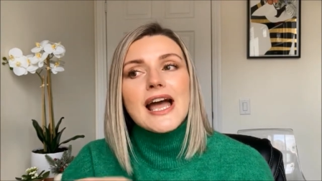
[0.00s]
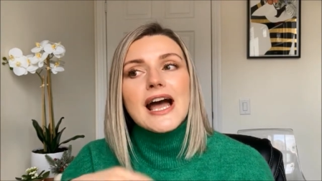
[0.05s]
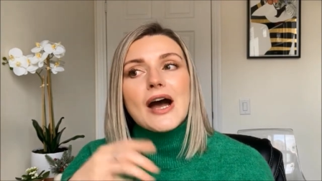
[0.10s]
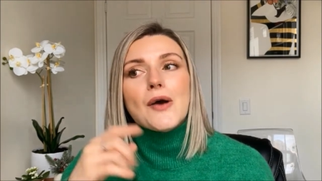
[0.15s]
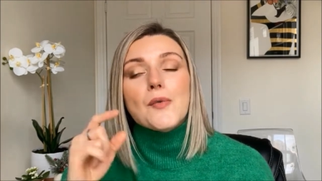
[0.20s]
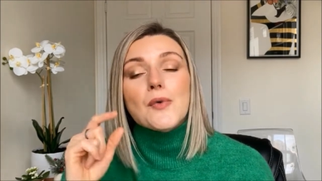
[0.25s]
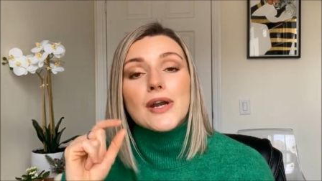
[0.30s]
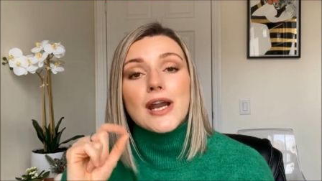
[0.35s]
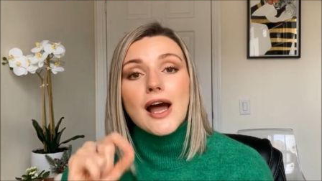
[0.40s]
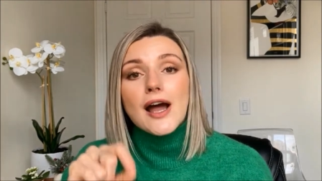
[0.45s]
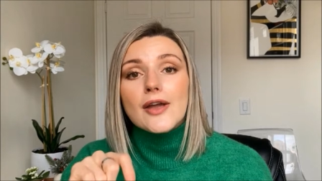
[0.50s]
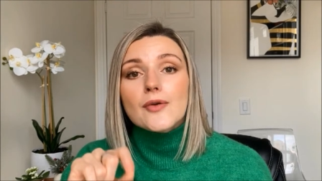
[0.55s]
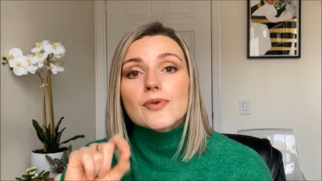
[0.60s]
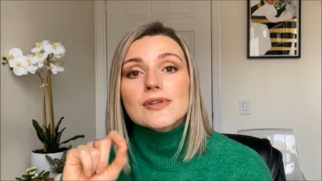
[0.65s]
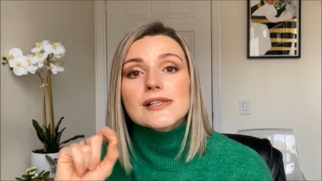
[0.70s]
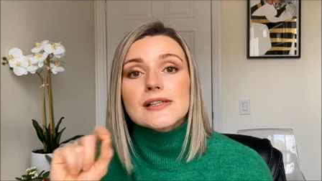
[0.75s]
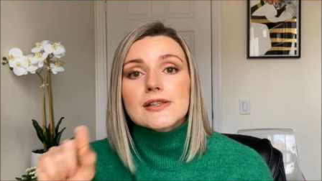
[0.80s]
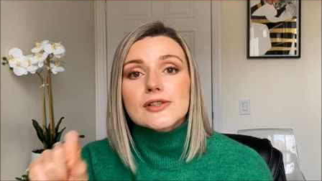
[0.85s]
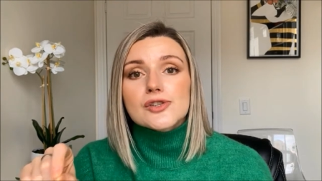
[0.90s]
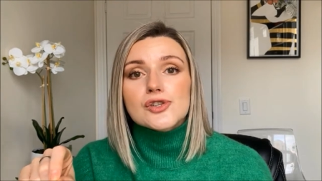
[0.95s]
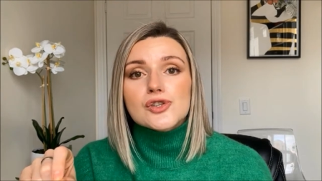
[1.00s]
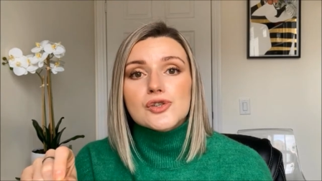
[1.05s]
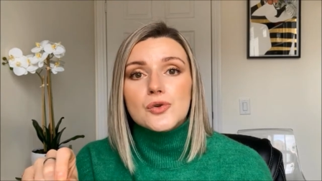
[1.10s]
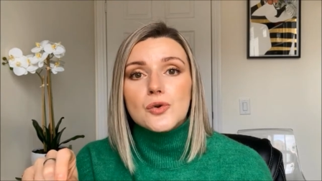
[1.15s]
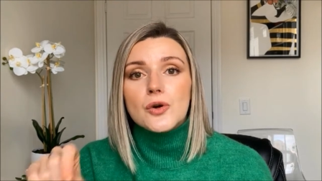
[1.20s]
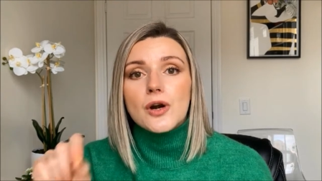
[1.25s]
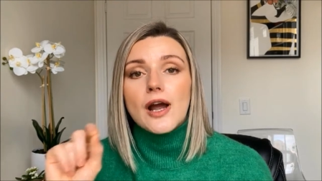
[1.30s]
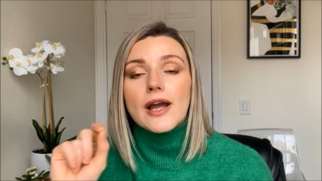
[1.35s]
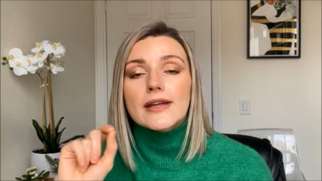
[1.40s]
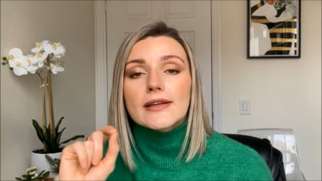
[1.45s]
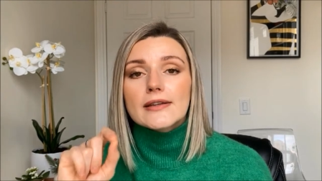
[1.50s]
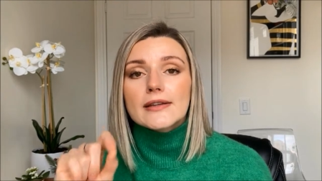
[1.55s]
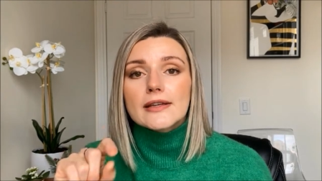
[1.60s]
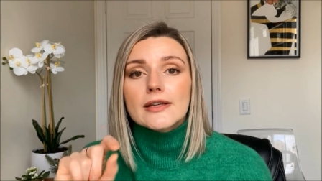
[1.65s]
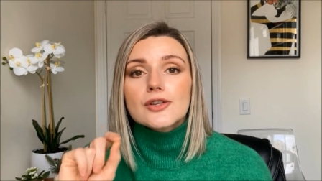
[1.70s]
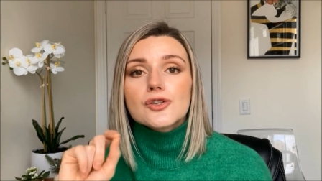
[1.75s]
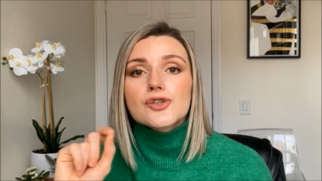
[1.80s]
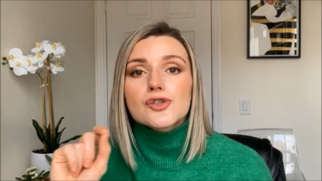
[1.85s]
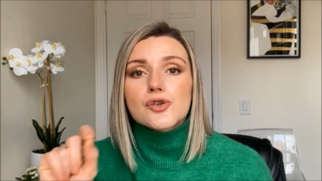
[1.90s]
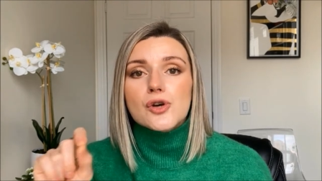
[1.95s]
When I was at the store, I
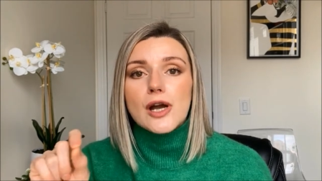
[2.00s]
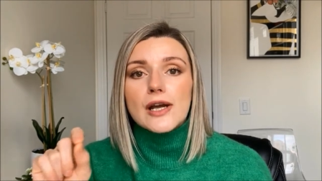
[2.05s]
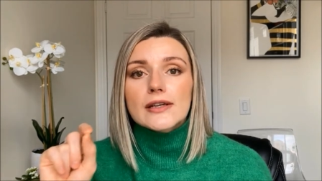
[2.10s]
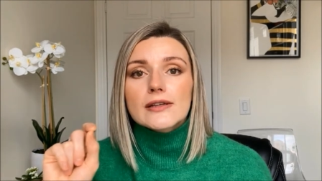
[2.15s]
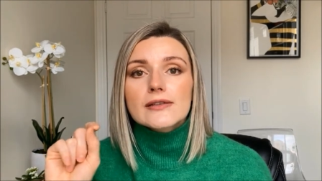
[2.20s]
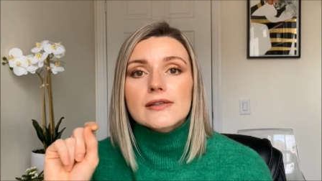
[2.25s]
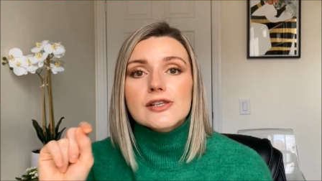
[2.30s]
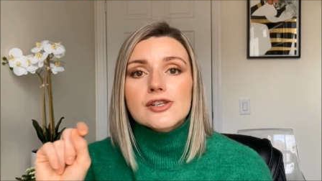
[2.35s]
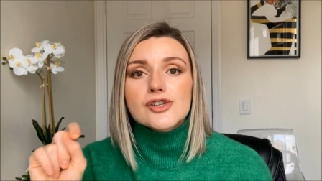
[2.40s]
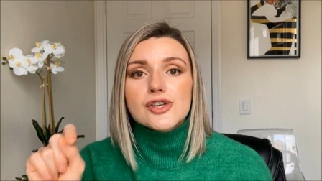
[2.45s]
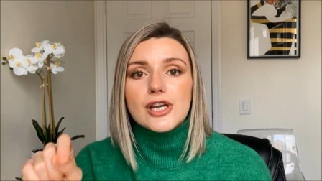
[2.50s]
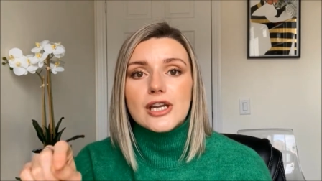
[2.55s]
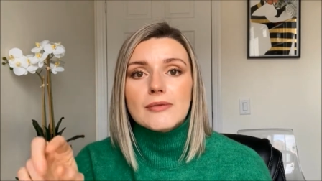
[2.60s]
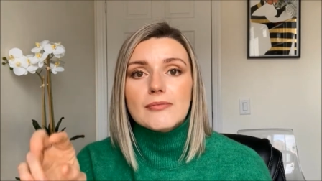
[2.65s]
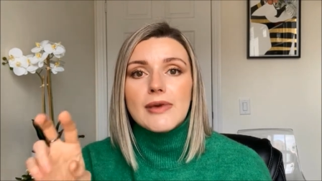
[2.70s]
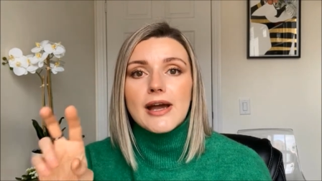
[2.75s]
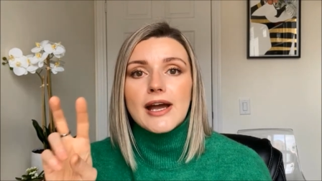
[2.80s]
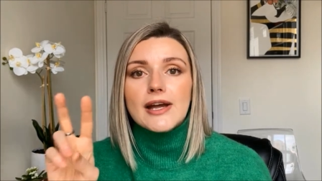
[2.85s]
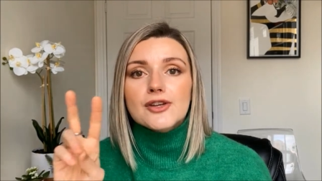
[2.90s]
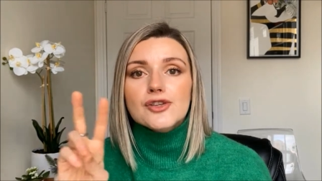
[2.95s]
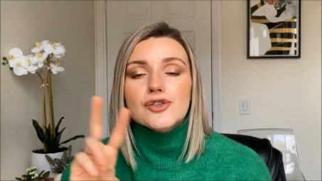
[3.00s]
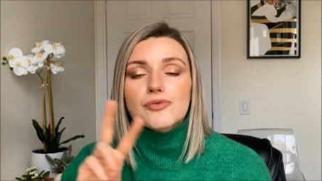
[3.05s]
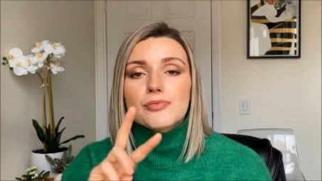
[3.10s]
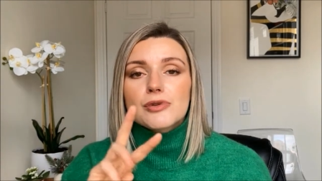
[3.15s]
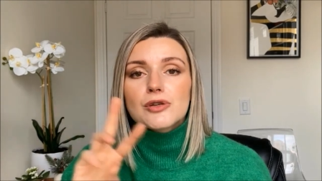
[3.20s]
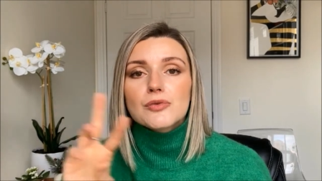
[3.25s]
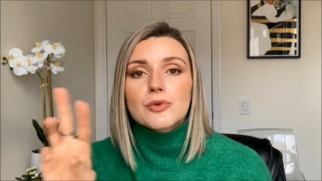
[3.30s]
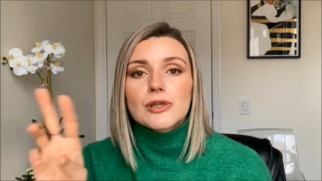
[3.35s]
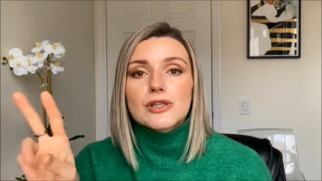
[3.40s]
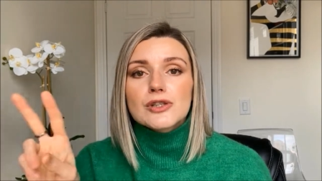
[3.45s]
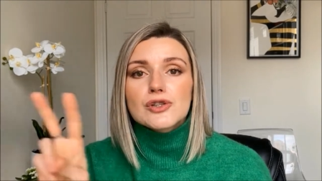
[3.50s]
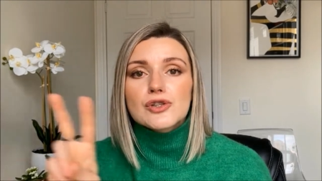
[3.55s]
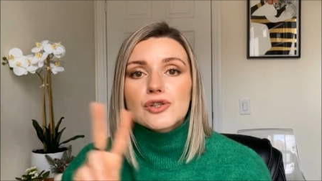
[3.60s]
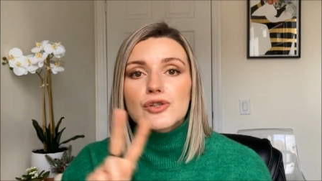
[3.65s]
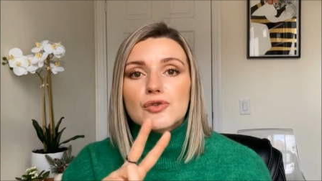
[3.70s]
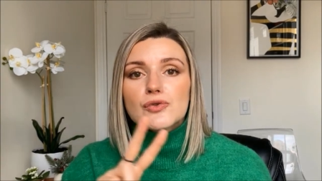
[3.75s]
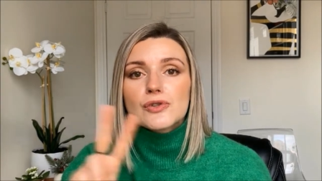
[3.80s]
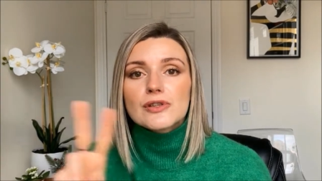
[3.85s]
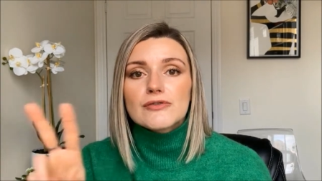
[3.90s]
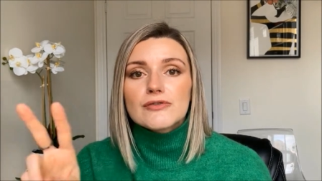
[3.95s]
did try to shade match between
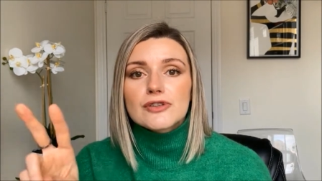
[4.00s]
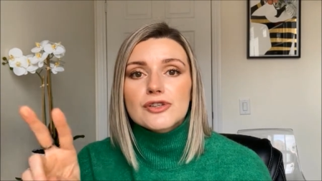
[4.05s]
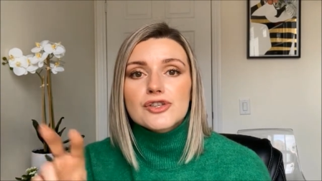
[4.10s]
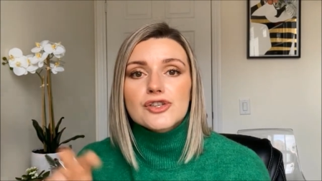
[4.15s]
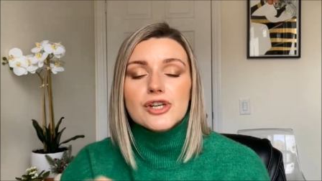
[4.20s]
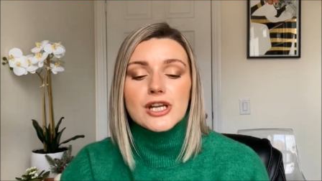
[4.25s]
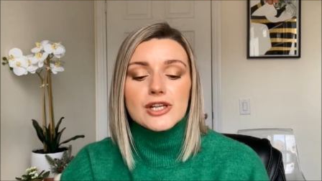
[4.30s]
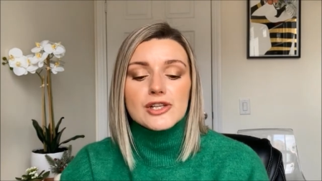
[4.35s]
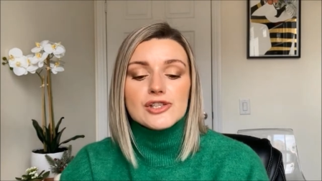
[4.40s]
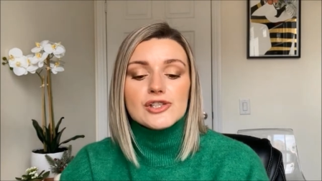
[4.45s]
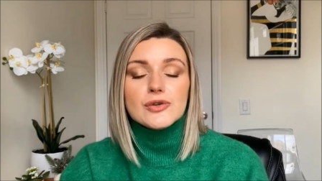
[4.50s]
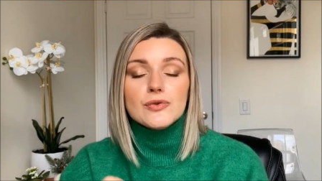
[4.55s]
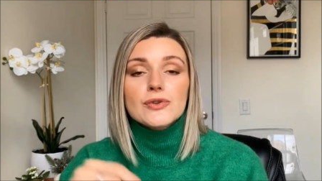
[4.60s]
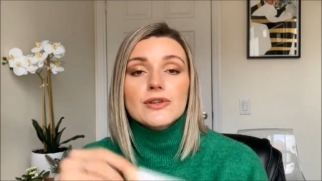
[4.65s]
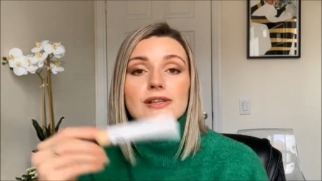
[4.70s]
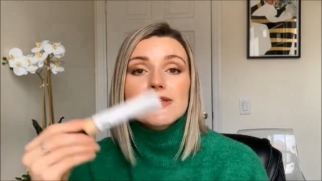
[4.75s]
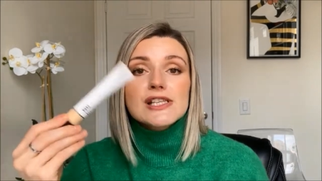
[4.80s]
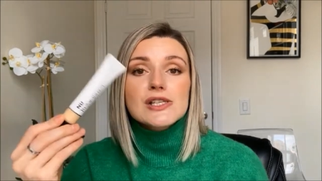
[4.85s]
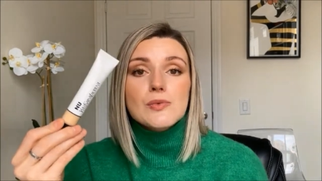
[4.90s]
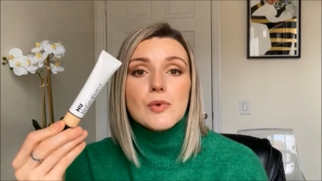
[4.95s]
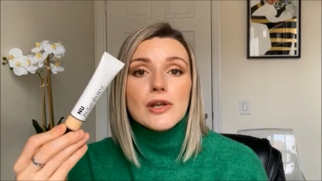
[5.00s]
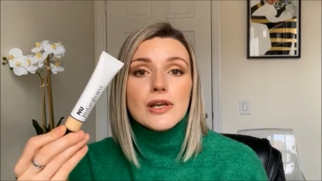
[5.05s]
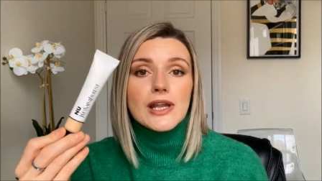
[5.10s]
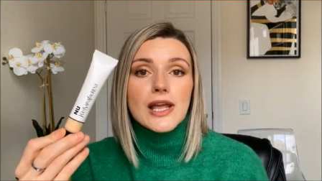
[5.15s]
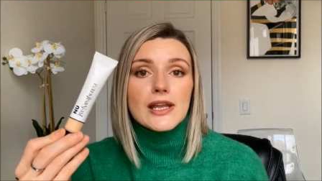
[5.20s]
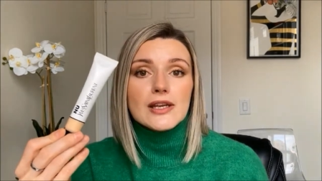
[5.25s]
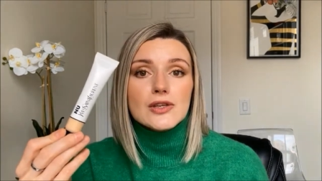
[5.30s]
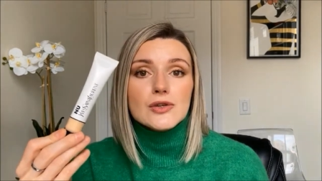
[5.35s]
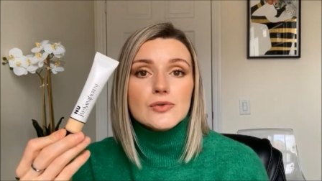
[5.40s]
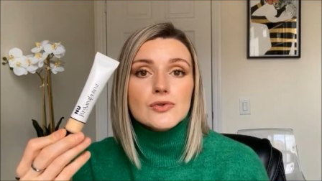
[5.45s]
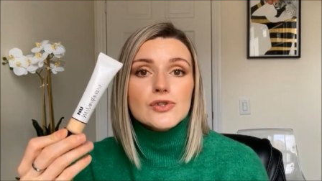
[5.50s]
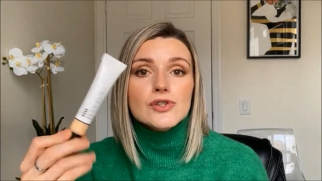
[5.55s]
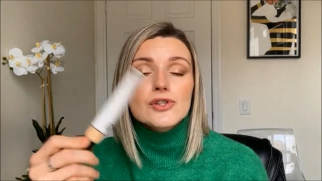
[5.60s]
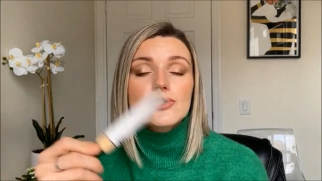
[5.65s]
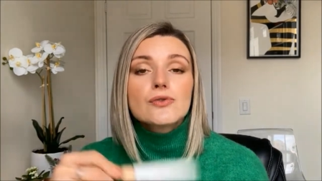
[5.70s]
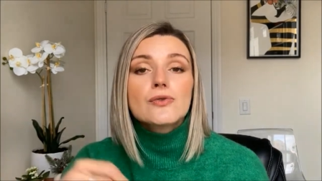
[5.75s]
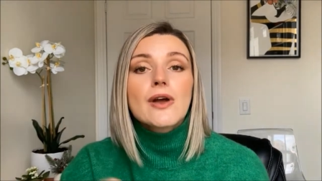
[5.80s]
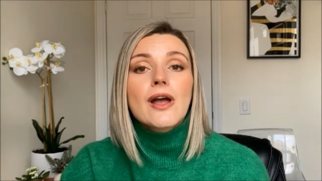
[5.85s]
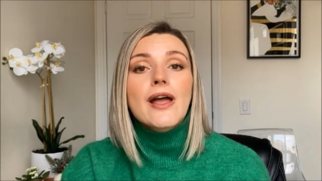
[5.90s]
two different shades. So this one, NU2,